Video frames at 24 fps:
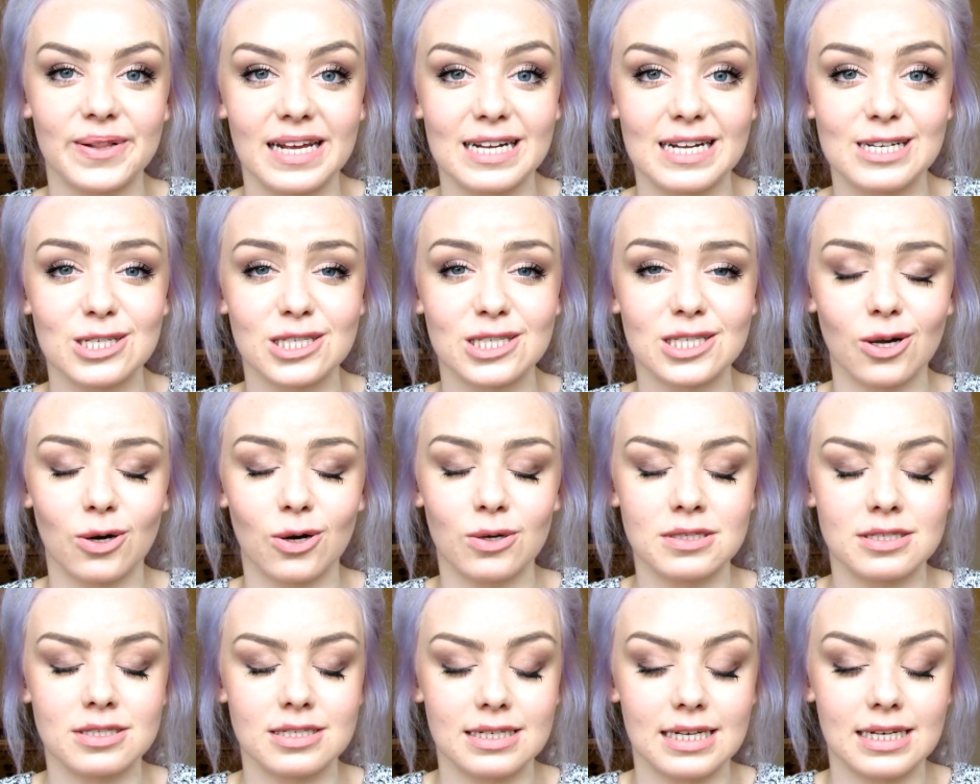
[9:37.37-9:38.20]
They're just
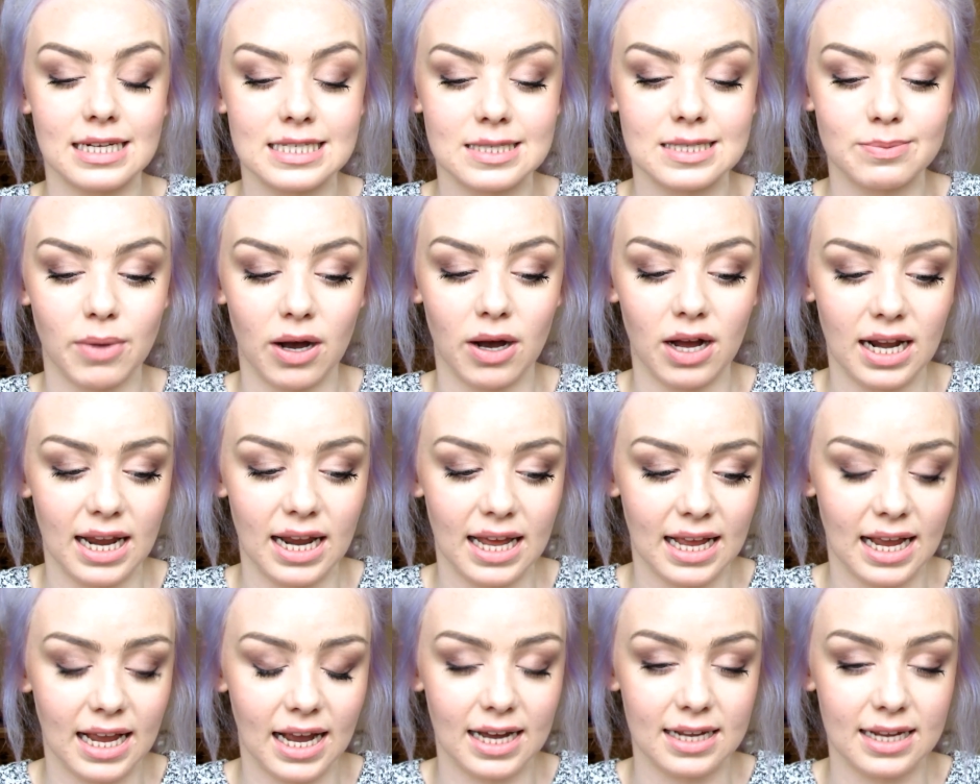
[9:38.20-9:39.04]
constantly
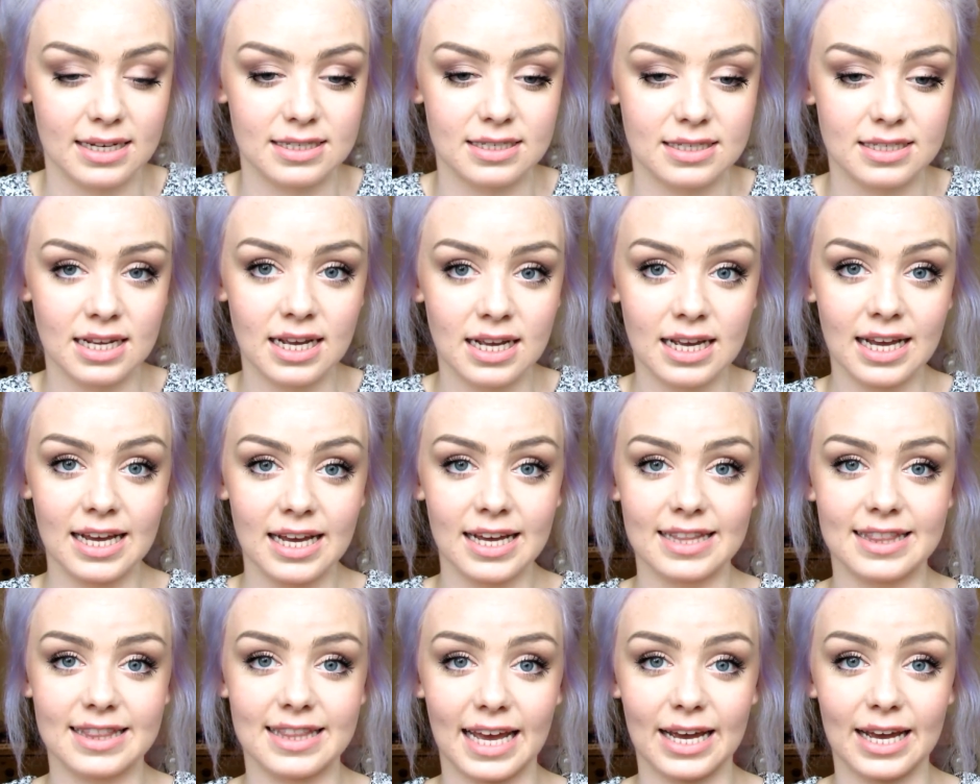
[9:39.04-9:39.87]
smiling and
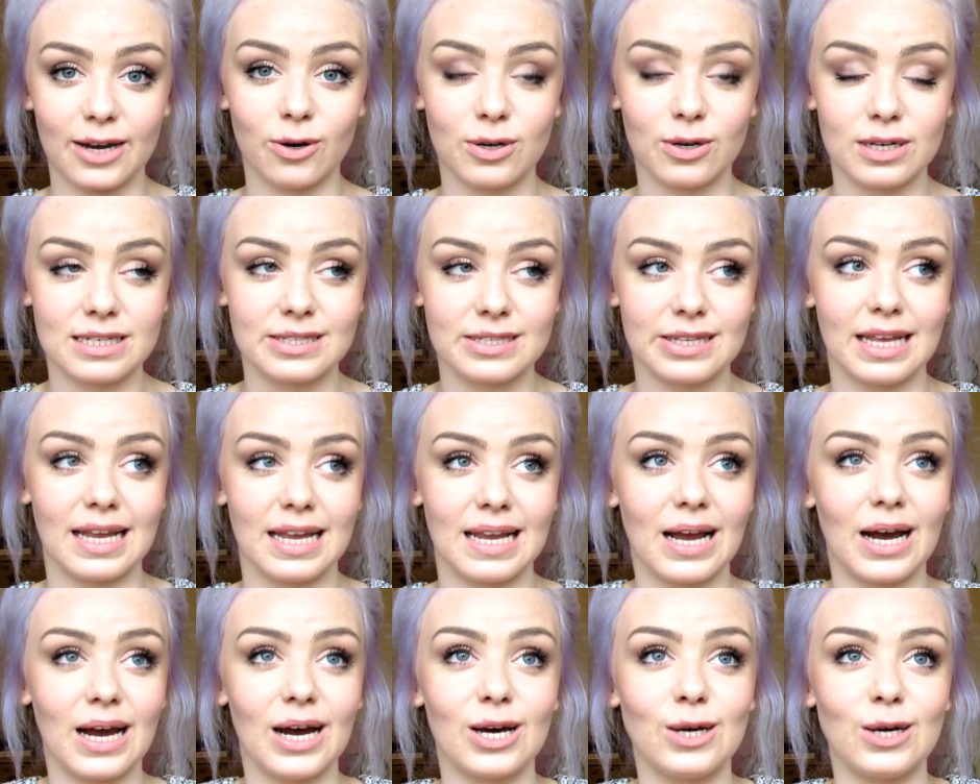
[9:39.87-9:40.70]
they're
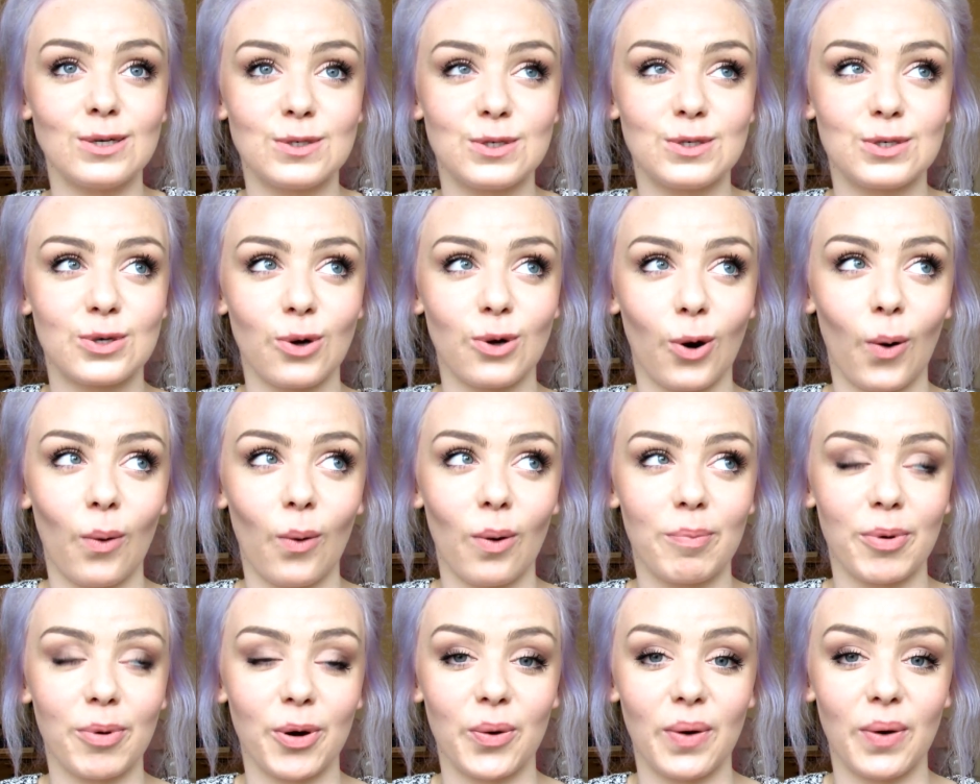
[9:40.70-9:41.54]
honestly
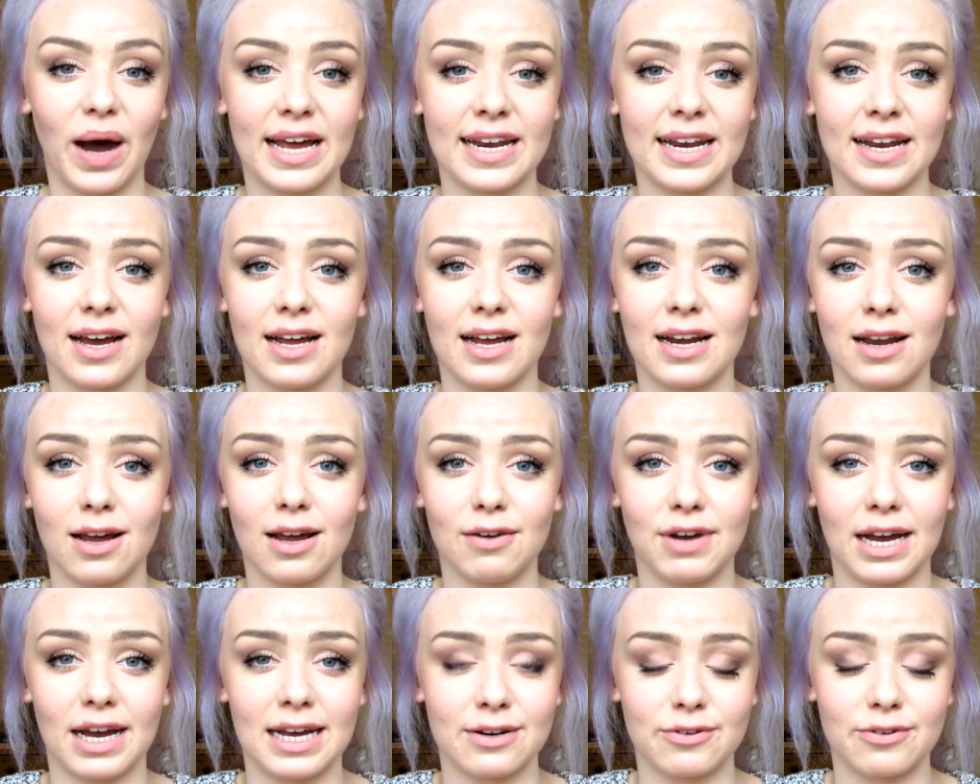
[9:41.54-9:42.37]
adorable, and I
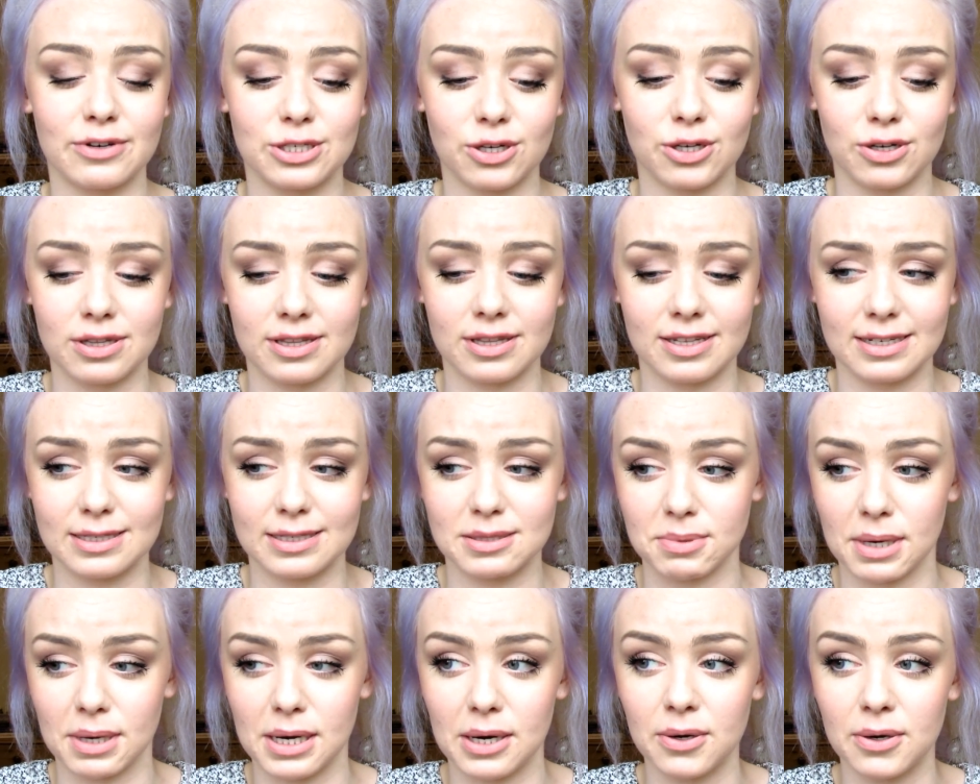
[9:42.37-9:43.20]
love Anna and Jonathan
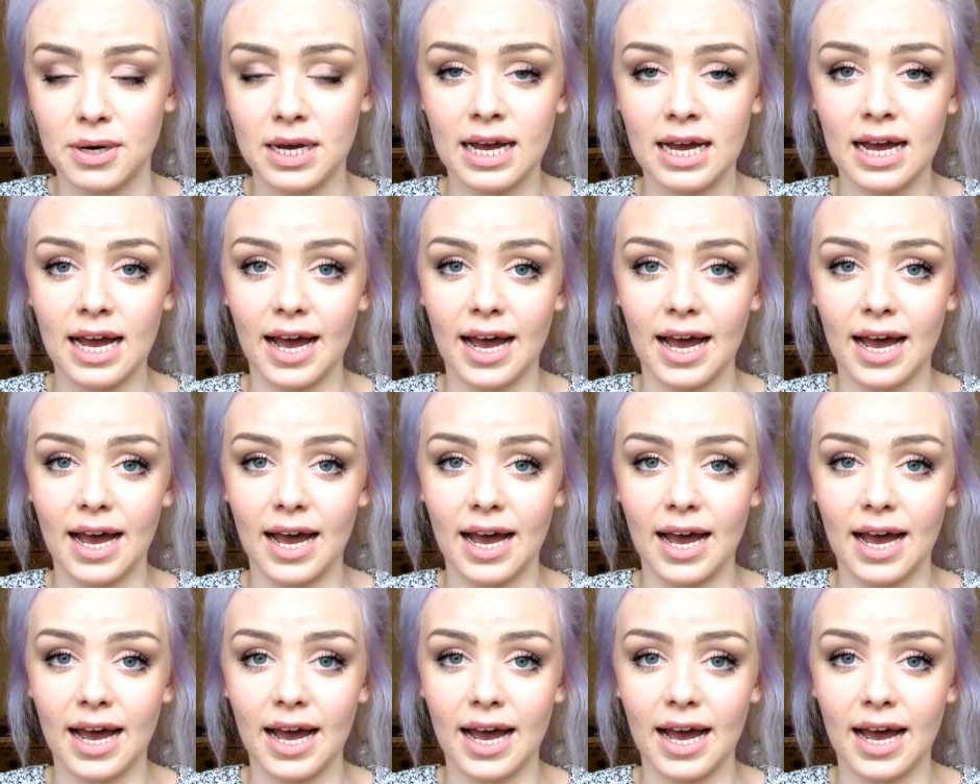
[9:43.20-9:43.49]
as well.